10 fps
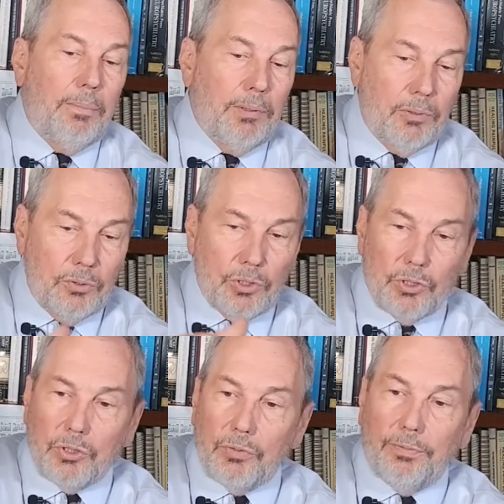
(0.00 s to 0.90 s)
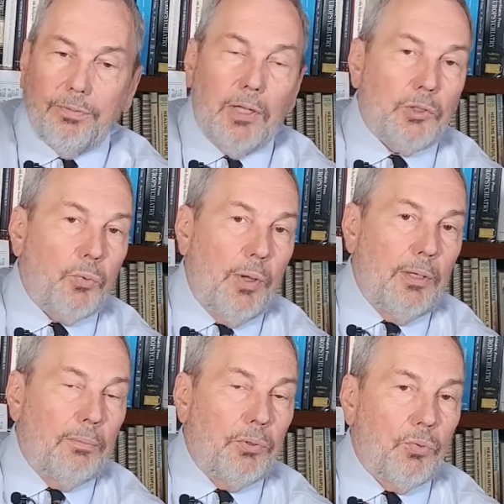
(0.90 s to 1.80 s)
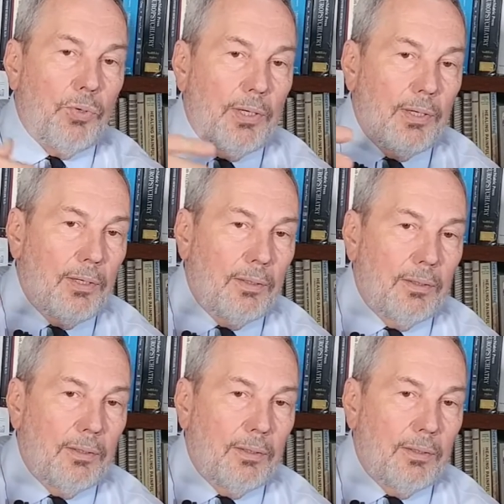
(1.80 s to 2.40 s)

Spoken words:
but they're just fluctuating between